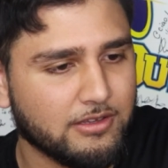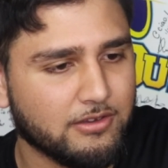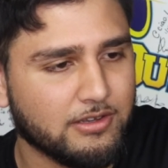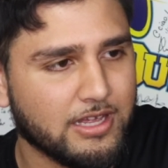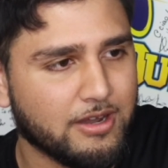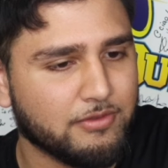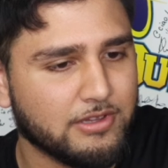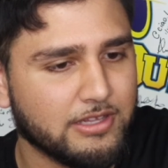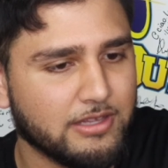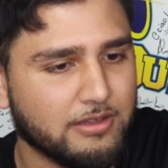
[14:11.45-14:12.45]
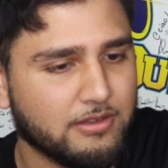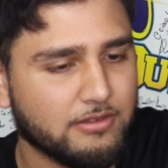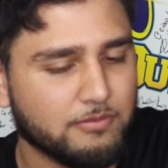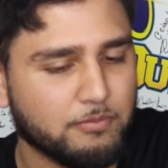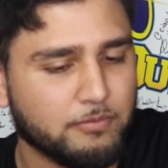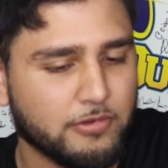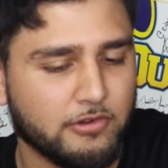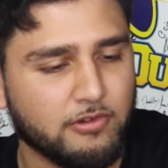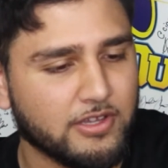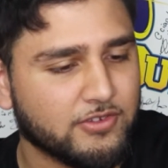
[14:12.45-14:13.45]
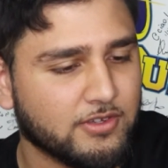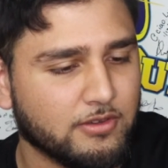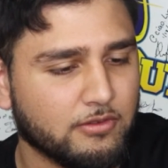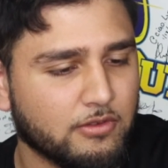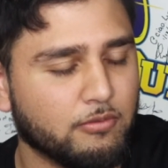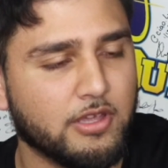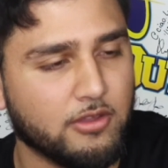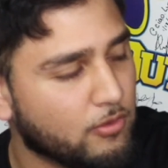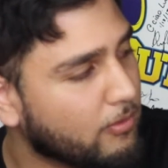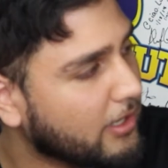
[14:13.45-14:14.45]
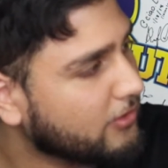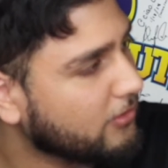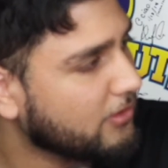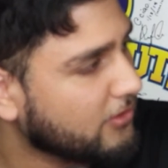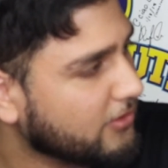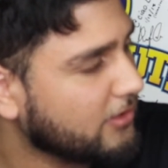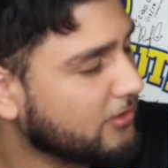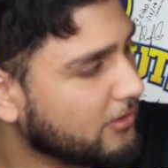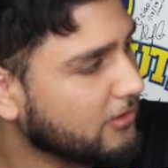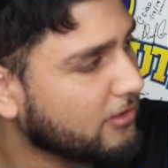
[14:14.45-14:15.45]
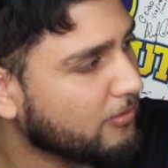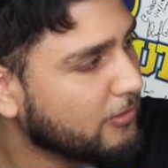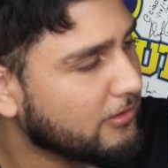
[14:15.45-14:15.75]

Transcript: you're not really progressing the way you want to, in a sense, you know what I mean?